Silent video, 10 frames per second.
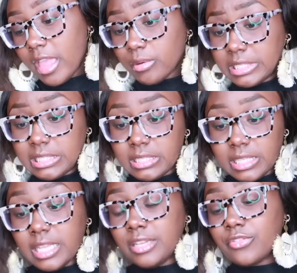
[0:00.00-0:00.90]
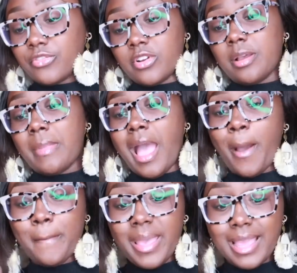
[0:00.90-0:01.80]
a receipt from
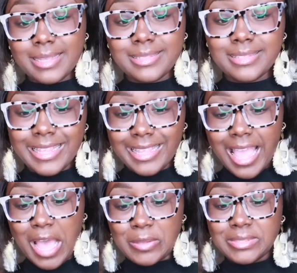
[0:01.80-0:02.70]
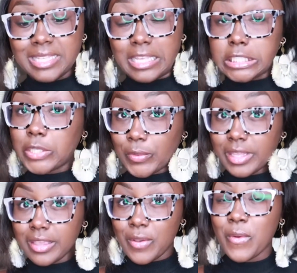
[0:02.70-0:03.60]
Outback Steakhouse in
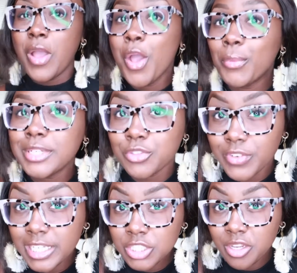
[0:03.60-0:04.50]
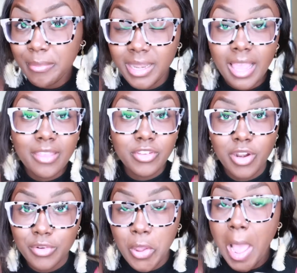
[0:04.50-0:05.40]
Tokyo, which is freaking jumping. If you
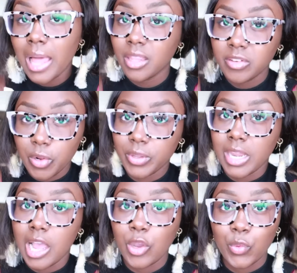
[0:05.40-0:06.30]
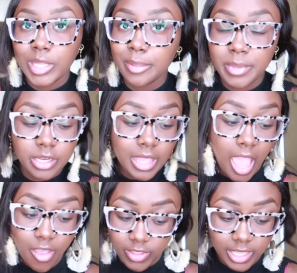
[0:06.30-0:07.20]
don't know, I live in Okinawa. We barely
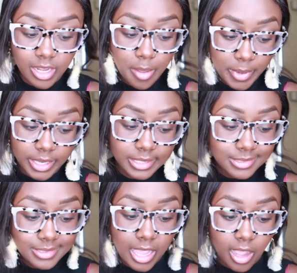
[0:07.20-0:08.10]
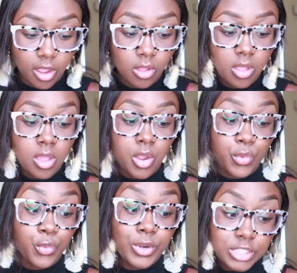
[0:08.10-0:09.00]
have any American style
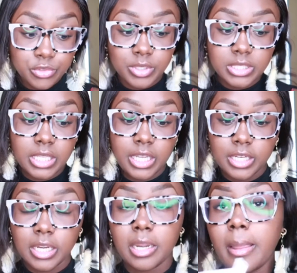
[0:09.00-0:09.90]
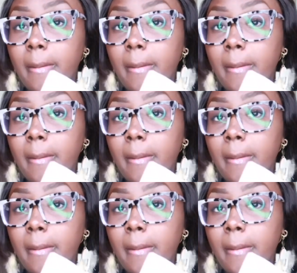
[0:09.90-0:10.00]
restaurants here.